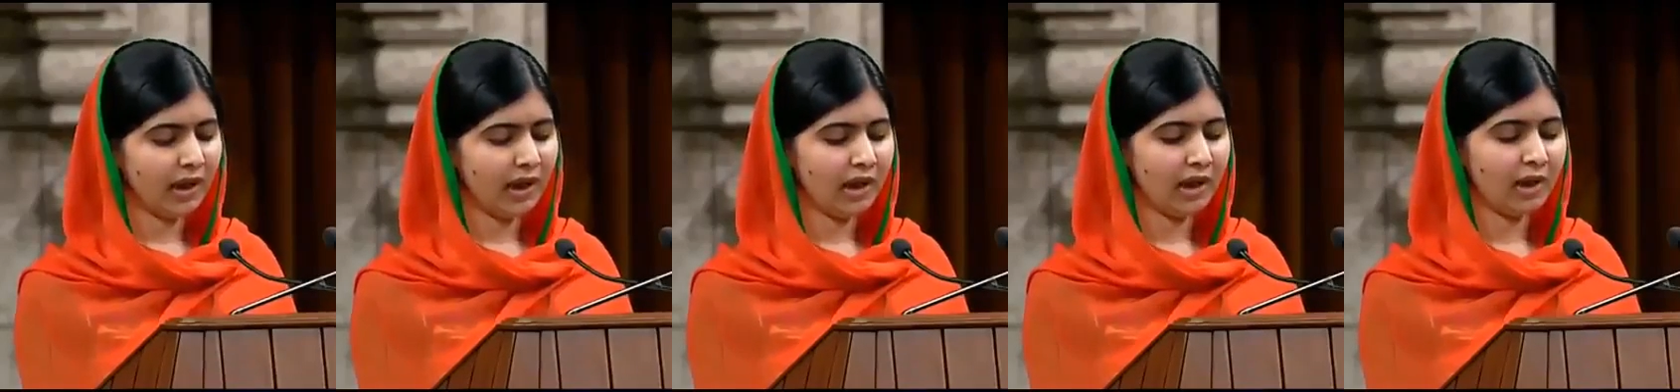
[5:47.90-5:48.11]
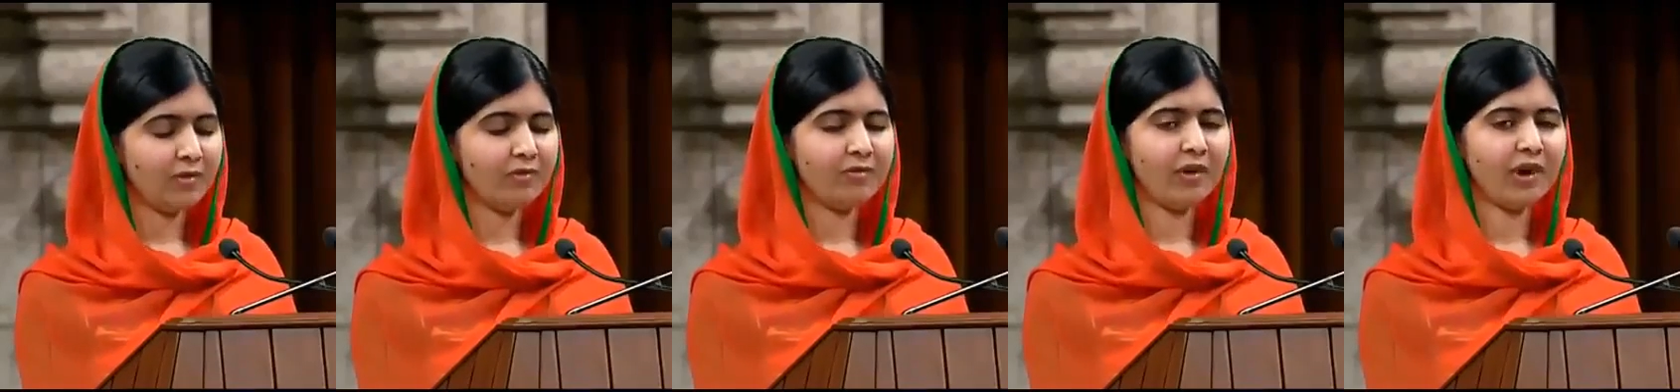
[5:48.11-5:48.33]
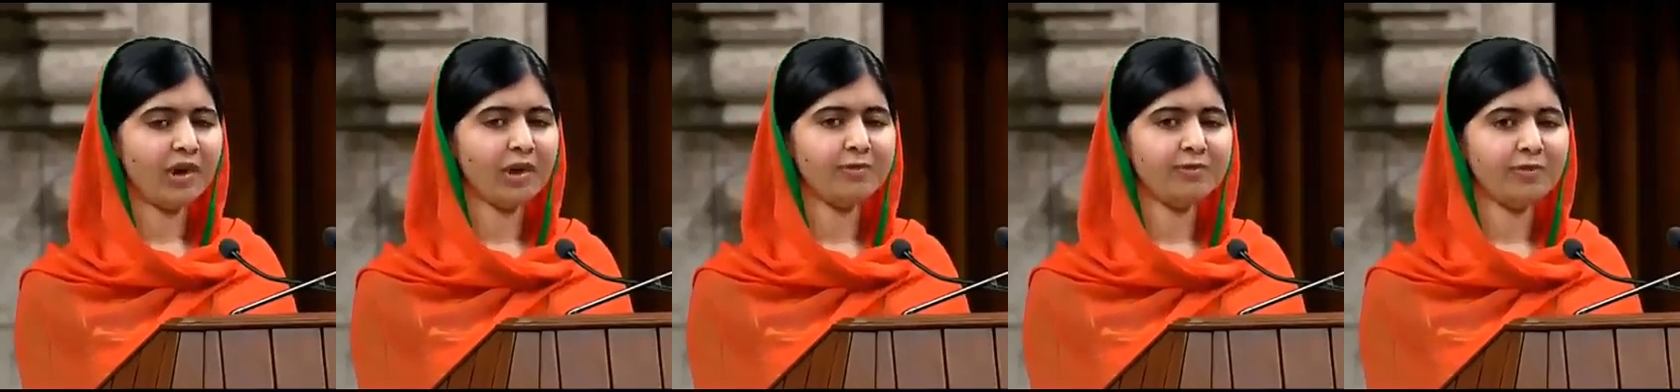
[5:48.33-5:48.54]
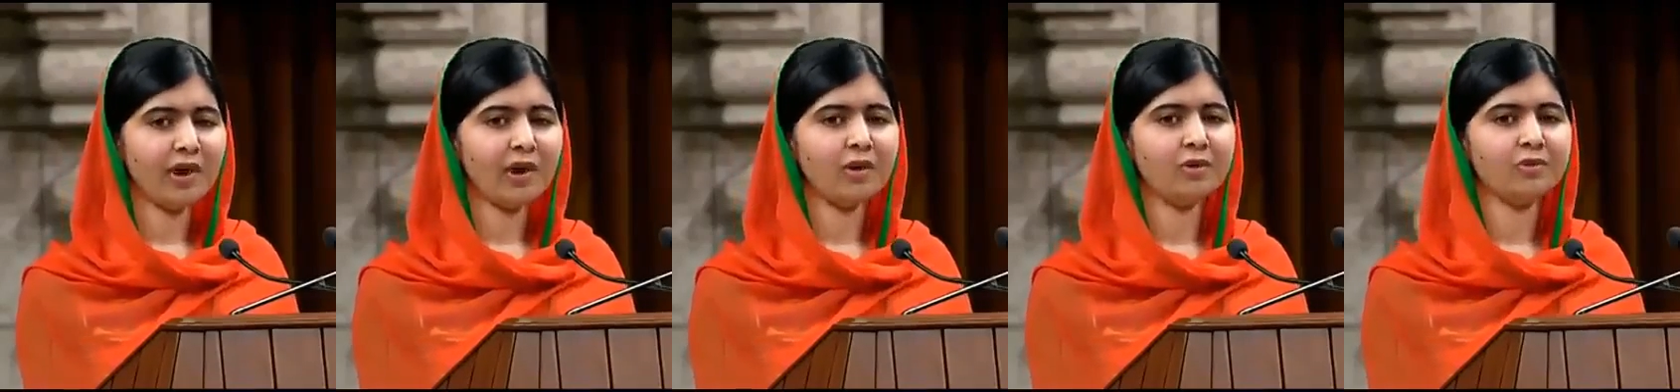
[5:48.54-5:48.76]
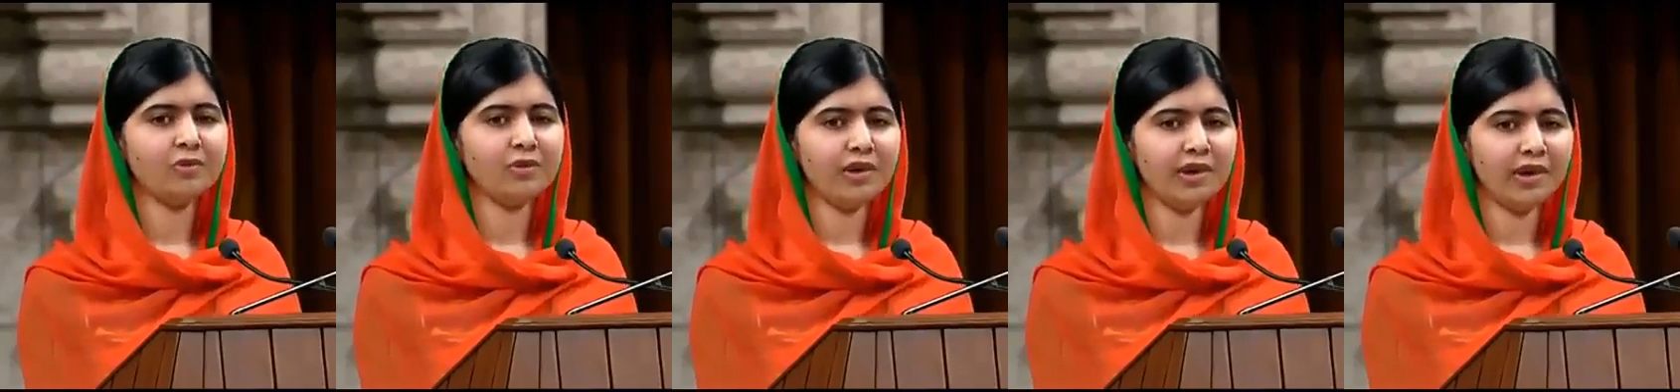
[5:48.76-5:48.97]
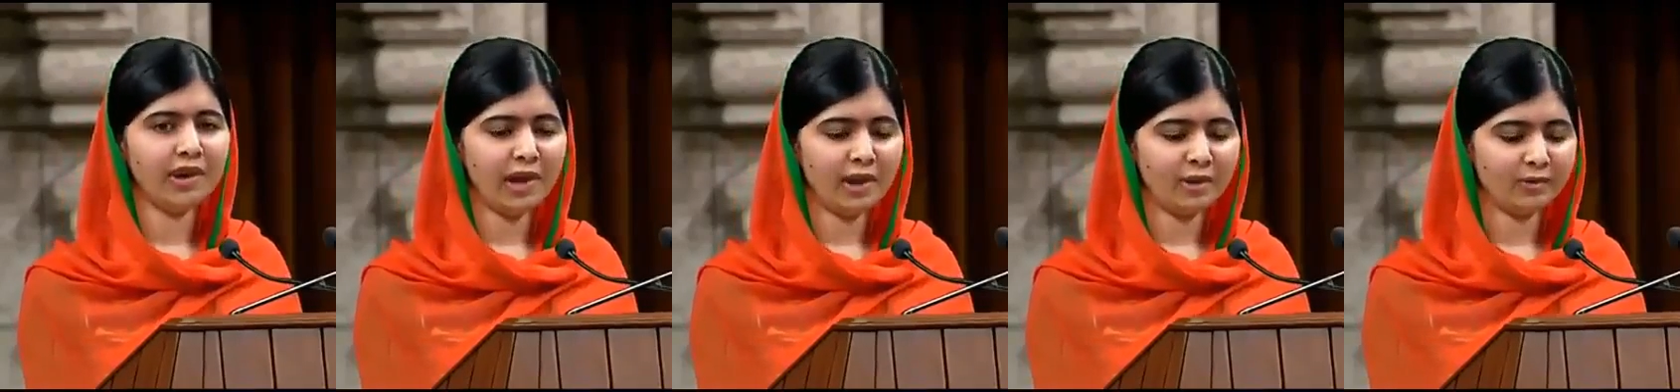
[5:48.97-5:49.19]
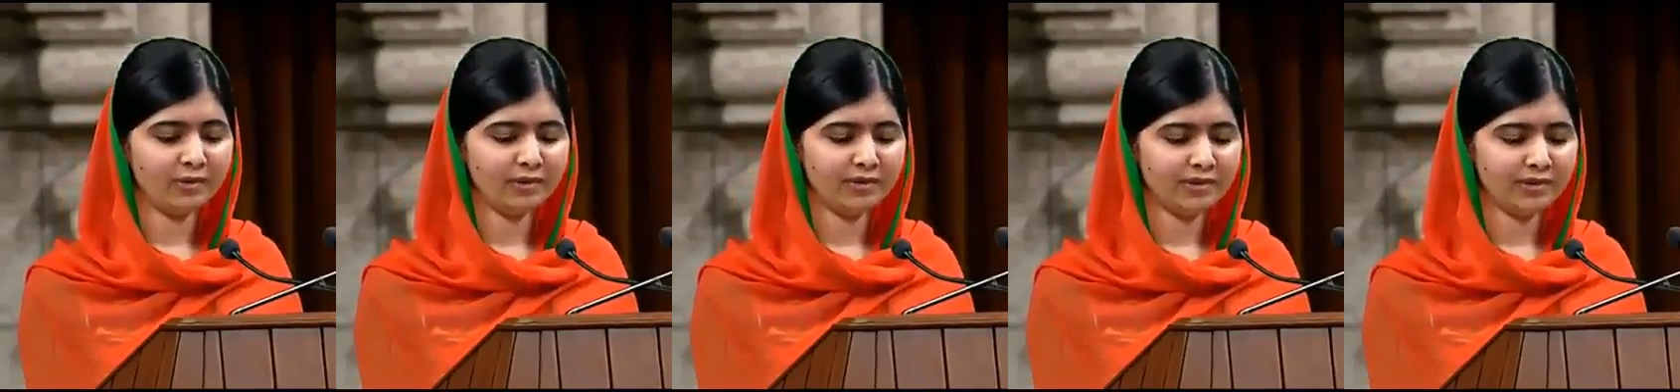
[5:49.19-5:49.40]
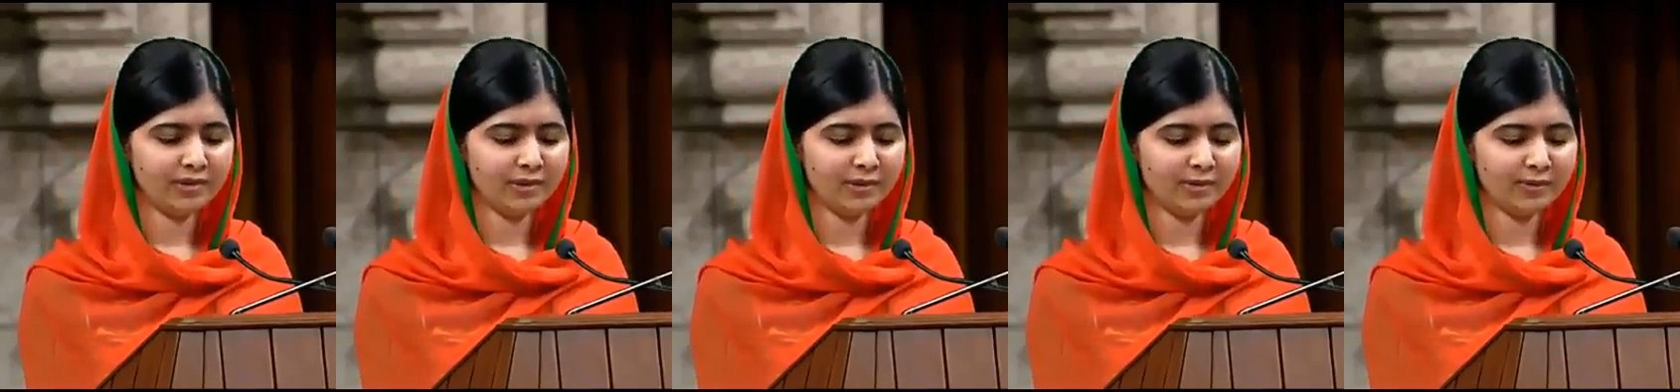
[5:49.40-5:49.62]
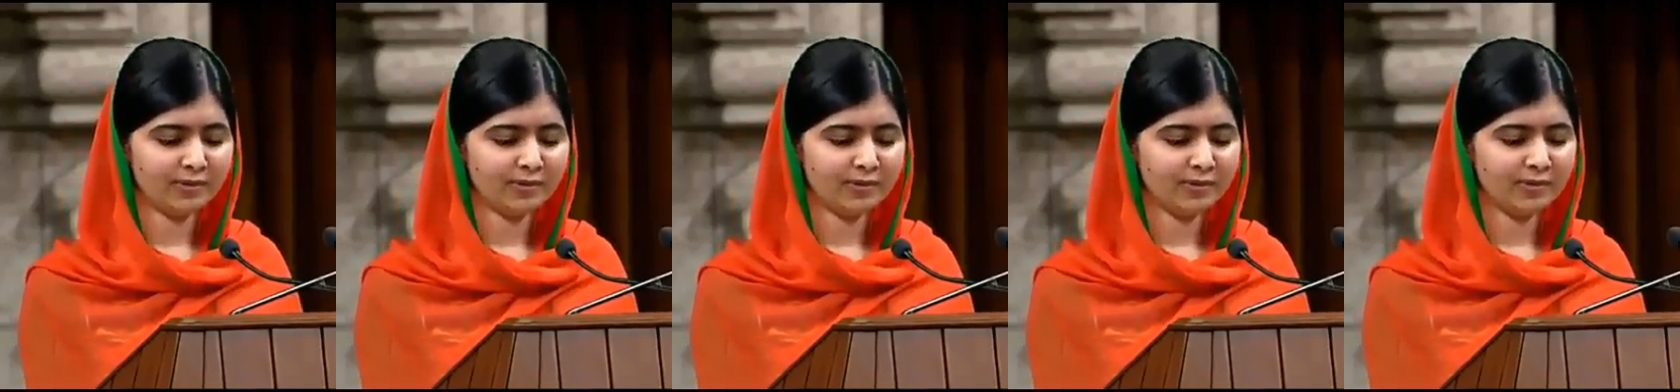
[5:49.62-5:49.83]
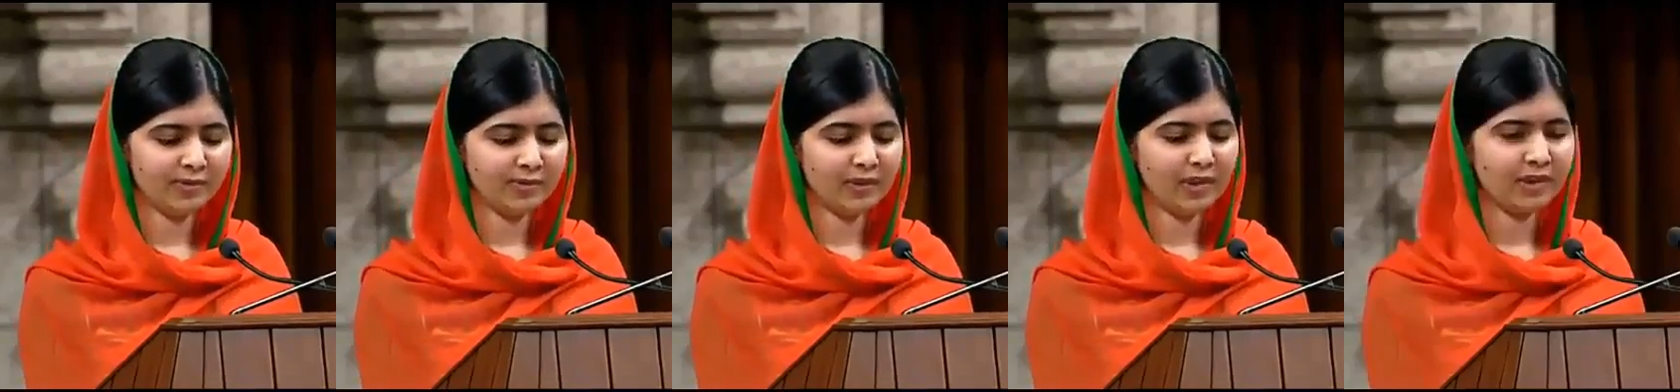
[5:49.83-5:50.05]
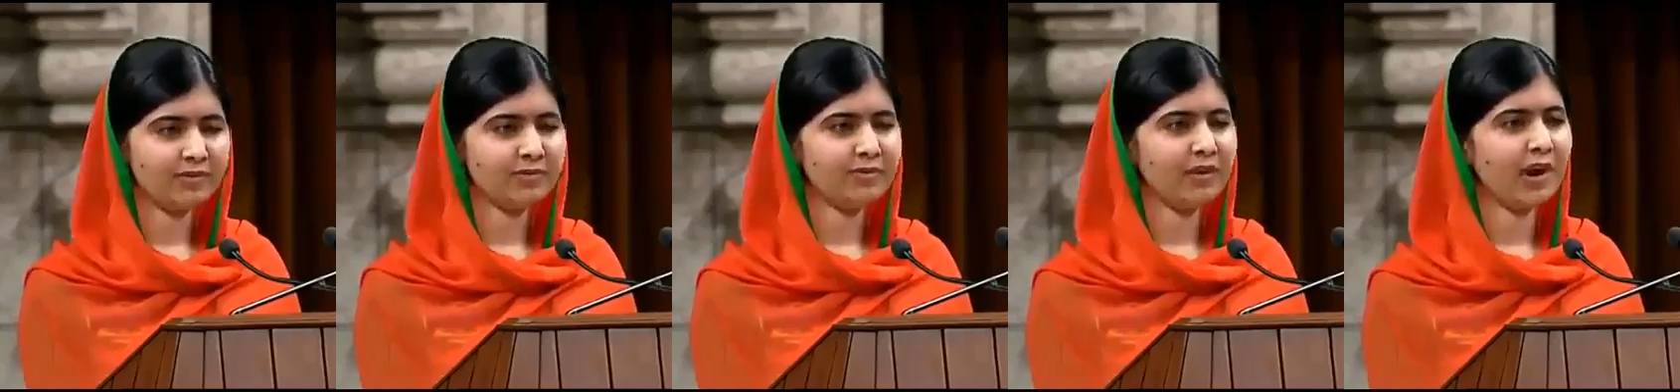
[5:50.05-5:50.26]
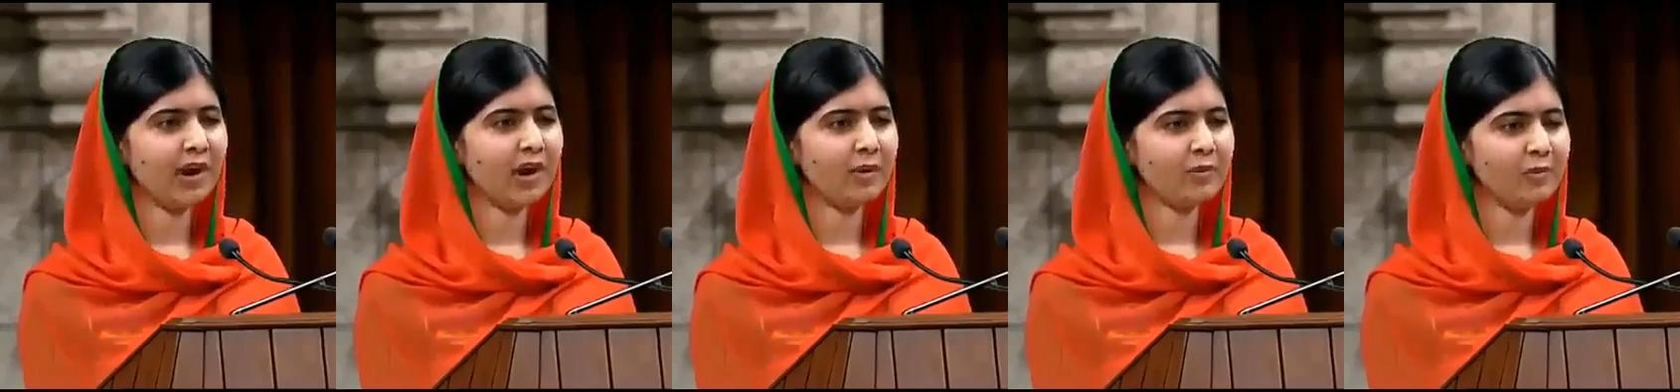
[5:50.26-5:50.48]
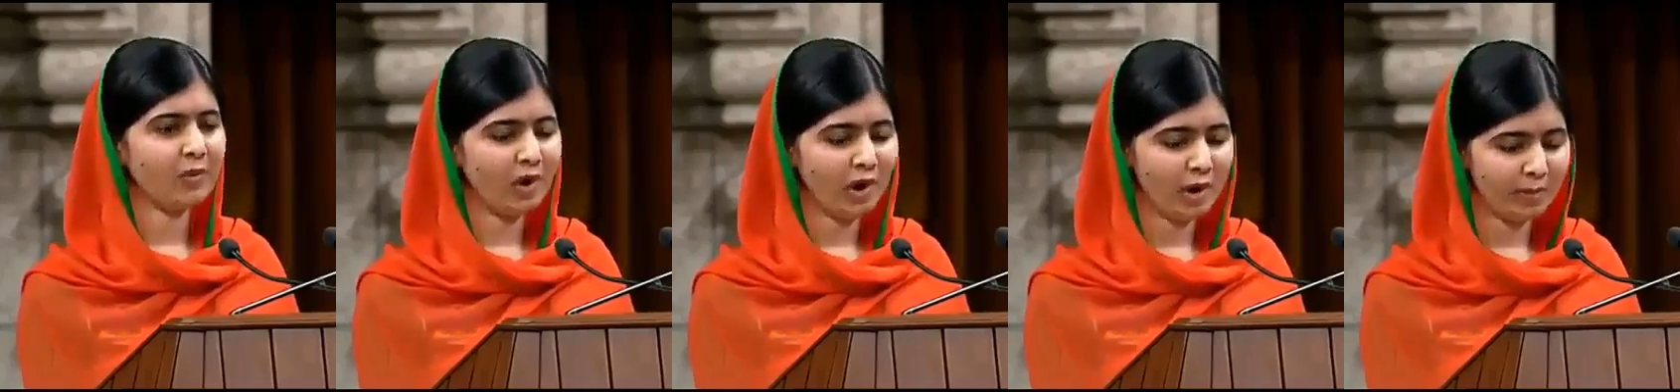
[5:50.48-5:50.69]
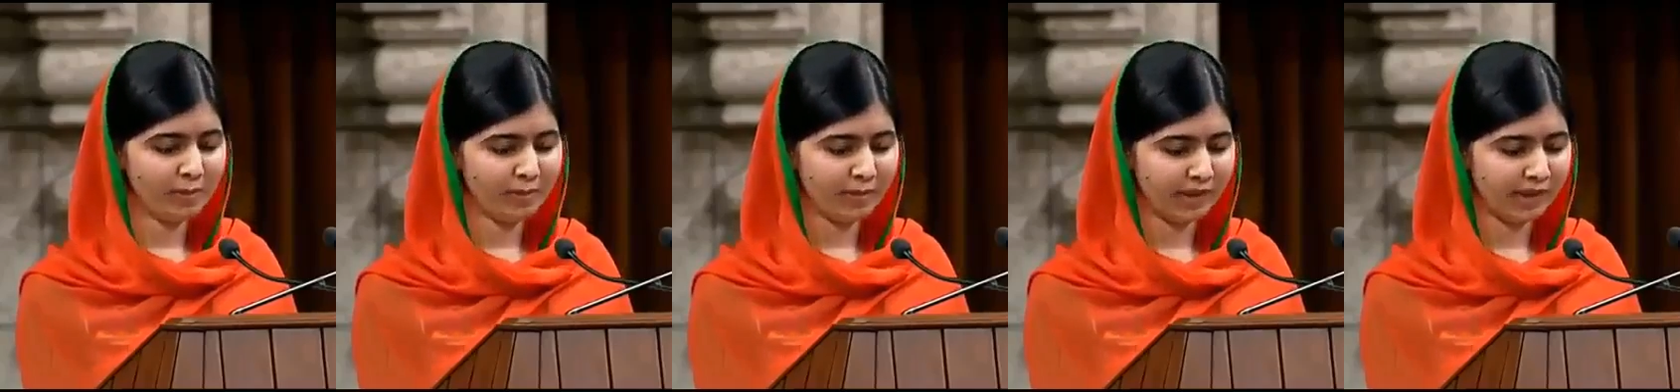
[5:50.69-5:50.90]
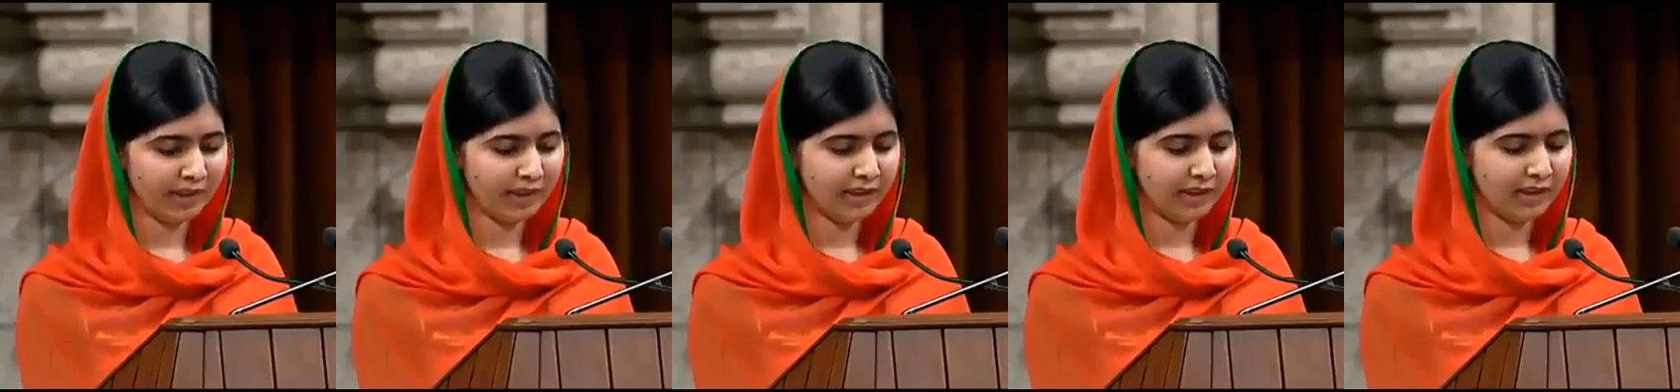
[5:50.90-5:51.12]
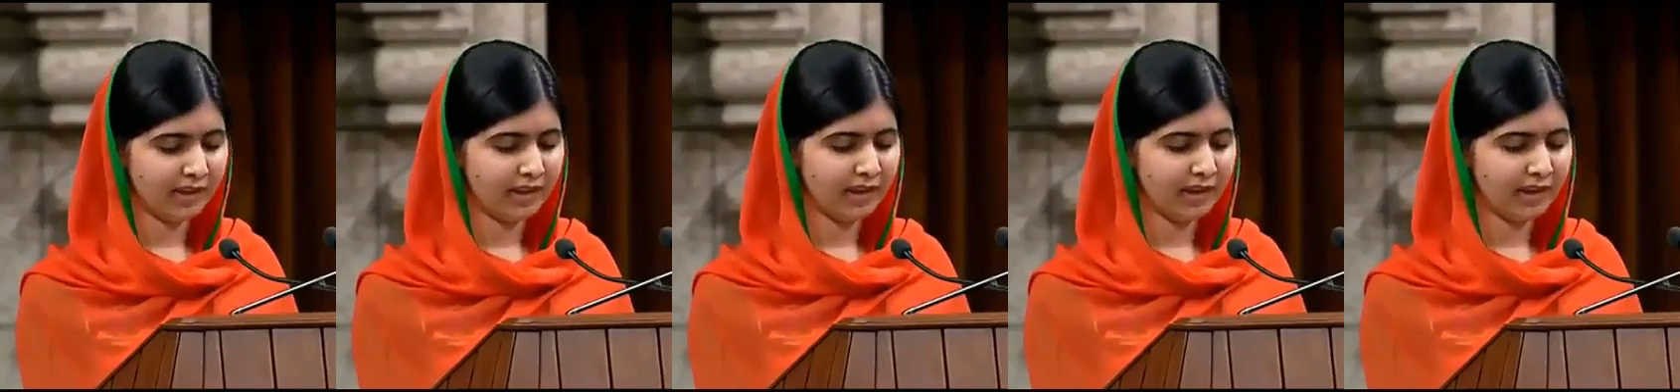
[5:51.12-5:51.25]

And I'm very proud to announce that Farah Muhammad,